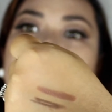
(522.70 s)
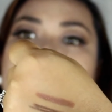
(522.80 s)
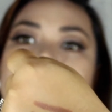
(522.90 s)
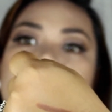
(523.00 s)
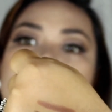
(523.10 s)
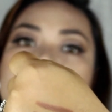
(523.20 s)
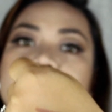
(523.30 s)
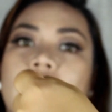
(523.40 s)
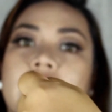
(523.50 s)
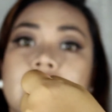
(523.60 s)

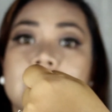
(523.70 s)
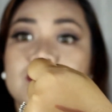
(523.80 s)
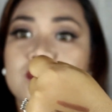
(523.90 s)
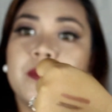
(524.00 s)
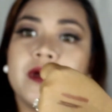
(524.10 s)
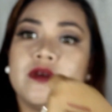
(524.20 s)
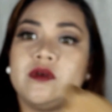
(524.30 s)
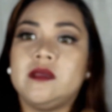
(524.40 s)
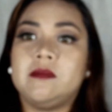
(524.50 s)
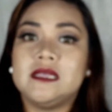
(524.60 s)
liners are super
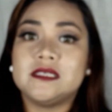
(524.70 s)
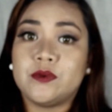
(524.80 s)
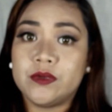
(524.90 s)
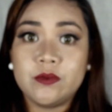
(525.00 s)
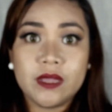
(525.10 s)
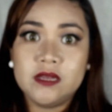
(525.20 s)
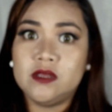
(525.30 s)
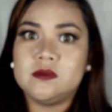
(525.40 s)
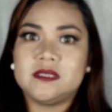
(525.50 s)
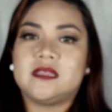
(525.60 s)
creamy, so you
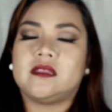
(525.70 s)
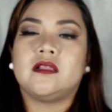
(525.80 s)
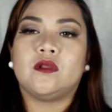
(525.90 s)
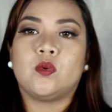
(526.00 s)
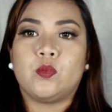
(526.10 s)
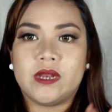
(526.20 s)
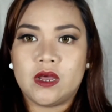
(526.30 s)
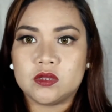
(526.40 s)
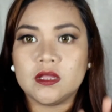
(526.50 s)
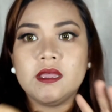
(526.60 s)
can use it alone
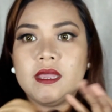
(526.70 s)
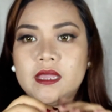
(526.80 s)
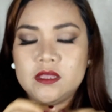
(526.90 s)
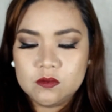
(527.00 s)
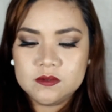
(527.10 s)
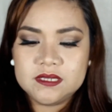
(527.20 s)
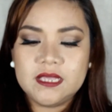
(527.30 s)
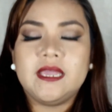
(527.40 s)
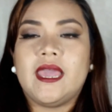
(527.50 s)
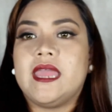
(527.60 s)
without
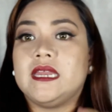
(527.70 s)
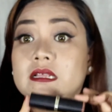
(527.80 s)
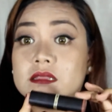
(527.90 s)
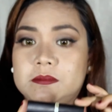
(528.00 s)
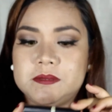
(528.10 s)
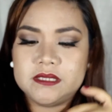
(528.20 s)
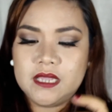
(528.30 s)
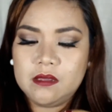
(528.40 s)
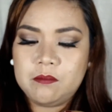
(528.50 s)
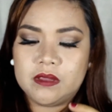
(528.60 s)
using any
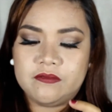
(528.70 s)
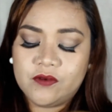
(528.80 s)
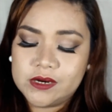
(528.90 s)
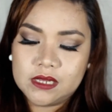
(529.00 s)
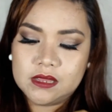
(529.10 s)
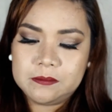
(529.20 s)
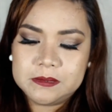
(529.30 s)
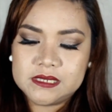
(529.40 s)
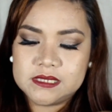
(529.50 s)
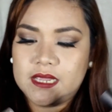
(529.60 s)
lipstick. But for the
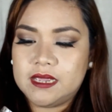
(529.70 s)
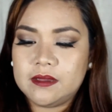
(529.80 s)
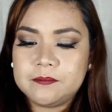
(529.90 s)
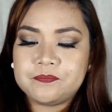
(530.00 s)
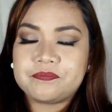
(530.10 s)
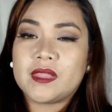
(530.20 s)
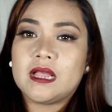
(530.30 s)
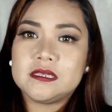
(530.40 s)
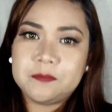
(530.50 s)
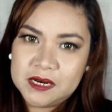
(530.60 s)
lipstick,
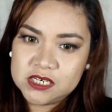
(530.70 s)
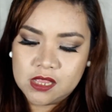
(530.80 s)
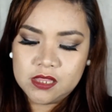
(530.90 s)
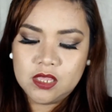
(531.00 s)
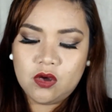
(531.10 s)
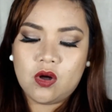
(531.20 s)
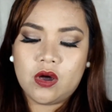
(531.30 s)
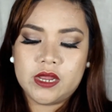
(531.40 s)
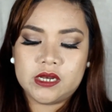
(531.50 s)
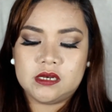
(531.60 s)
especially
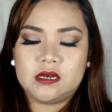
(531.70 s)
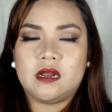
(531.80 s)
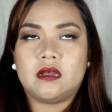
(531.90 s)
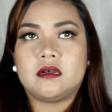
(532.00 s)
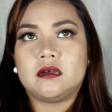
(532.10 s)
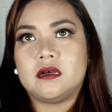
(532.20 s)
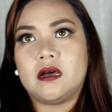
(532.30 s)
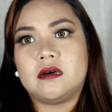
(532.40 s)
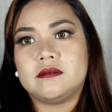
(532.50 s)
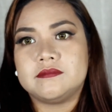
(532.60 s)
on
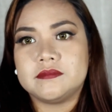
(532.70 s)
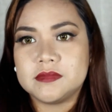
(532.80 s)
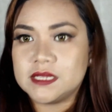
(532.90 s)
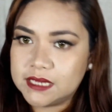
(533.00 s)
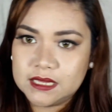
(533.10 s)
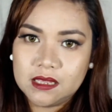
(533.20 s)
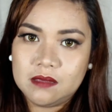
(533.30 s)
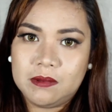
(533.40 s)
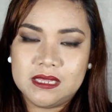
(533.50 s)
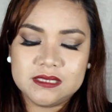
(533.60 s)
the
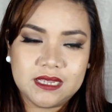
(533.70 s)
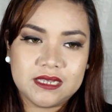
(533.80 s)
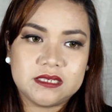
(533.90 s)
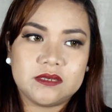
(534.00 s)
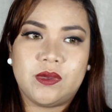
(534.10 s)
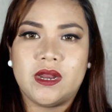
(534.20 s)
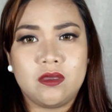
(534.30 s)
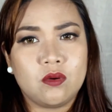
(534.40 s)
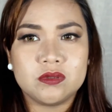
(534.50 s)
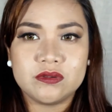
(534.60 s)
daily basis when I
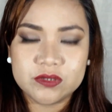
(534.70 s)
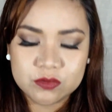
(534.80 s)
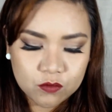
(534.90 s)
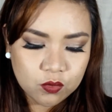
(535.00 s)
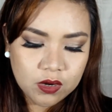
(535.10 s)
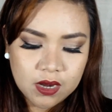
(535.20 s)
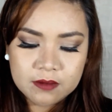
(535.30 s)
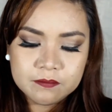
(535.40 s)
go to school,